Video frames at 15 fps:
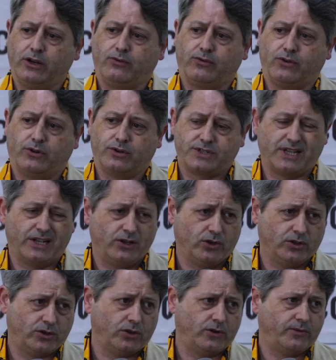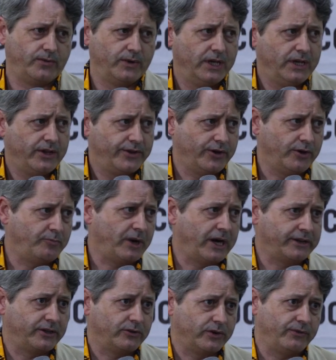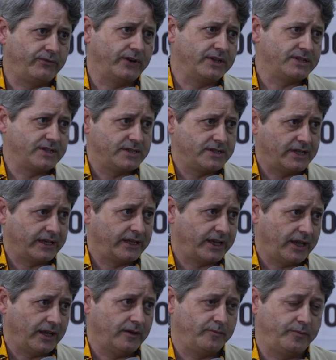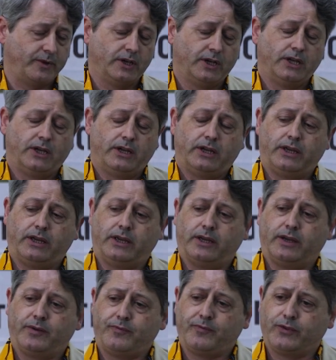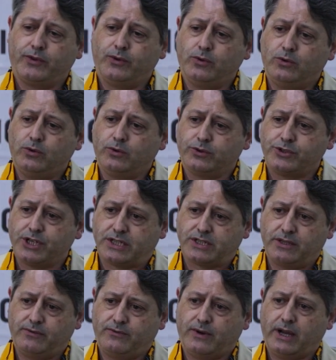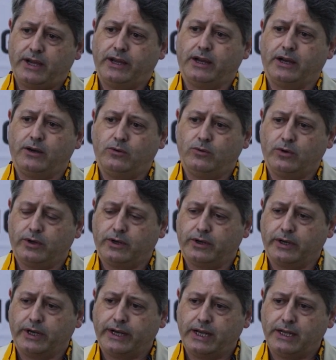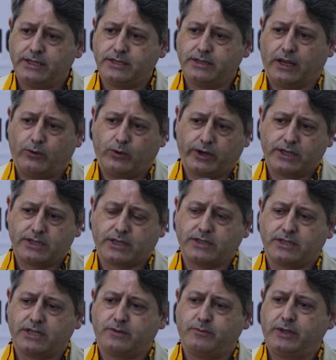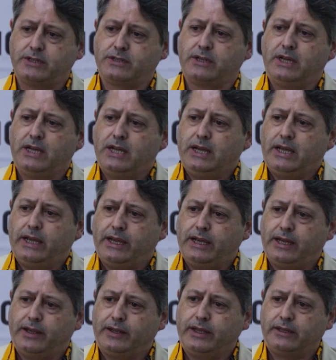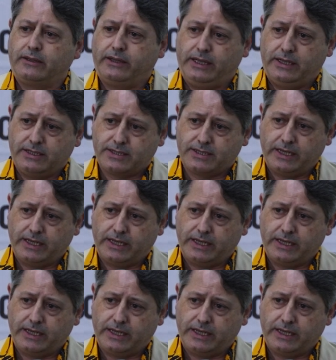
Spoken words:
of course a lot of third-party references that help to justify our analysis, our risk assessments. This